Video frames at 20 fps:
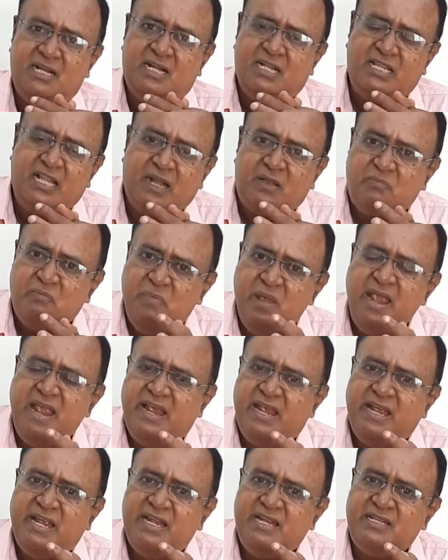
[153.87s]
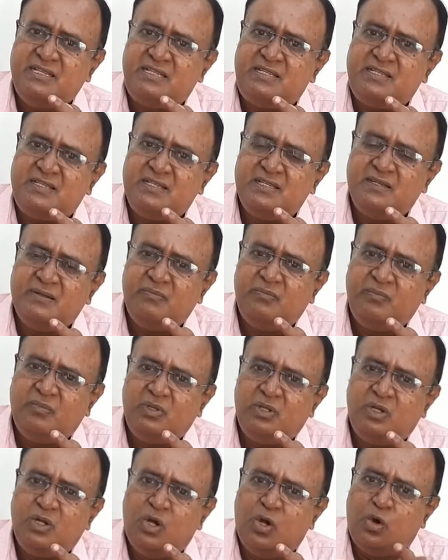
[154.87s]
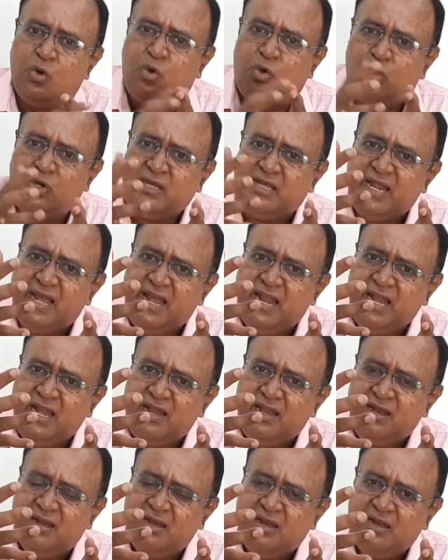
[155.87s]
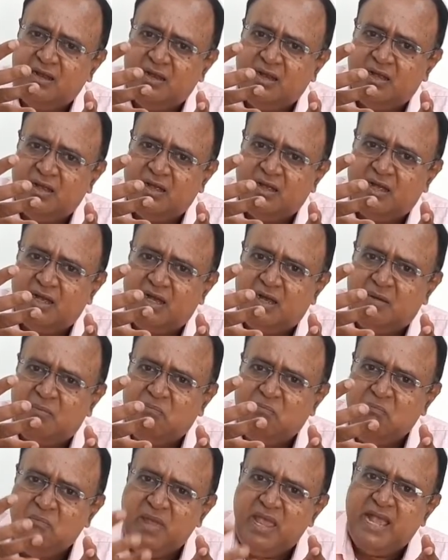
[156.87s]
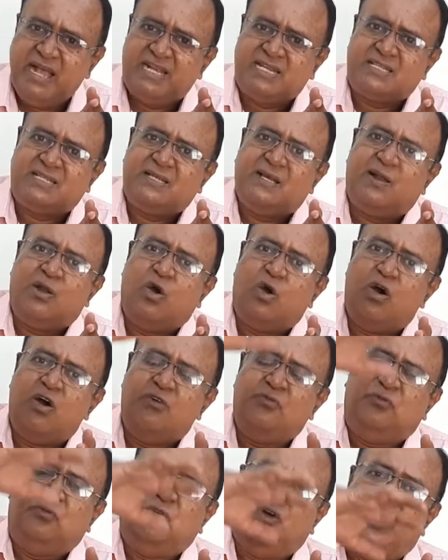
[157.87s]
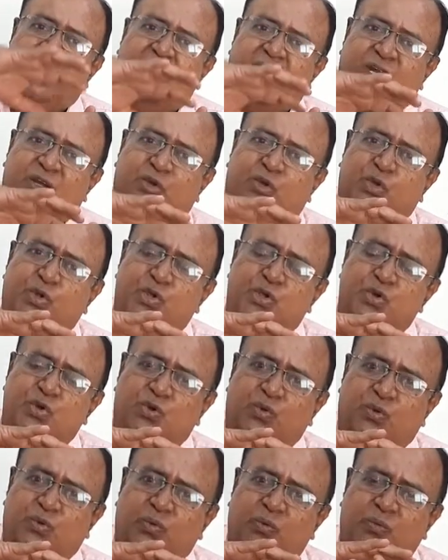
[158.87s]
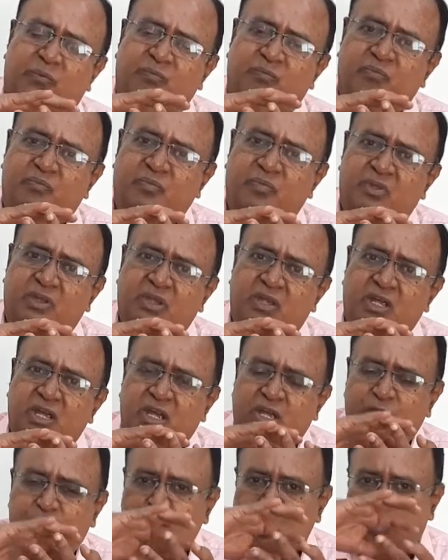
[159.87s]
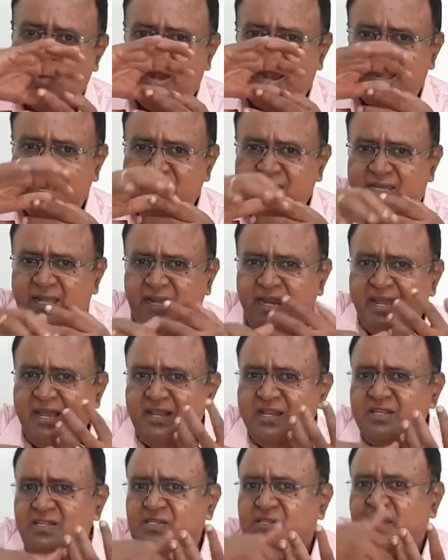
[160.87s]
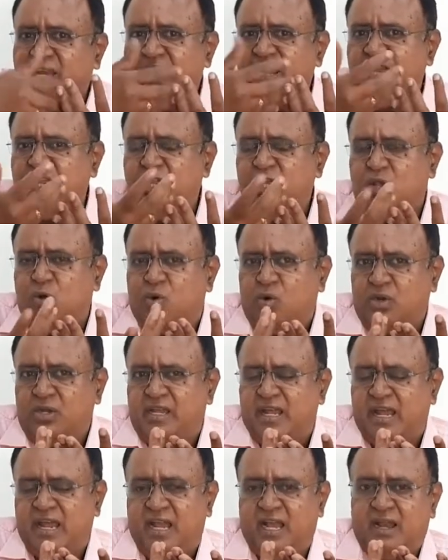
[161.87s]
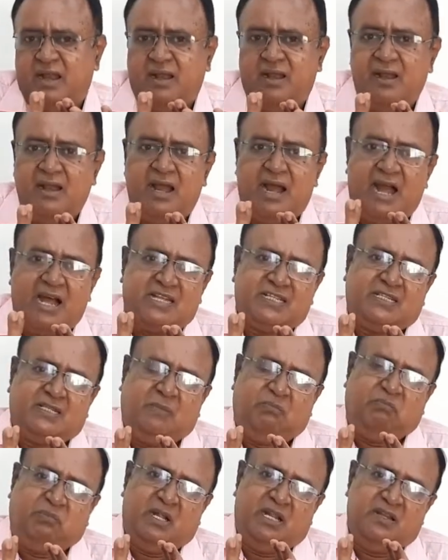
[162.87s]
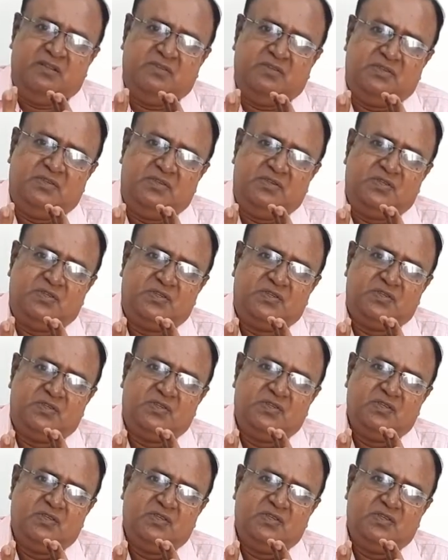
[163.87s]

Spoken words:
That means hotel makes an offer to you. You enter inside the hotel, acceptance.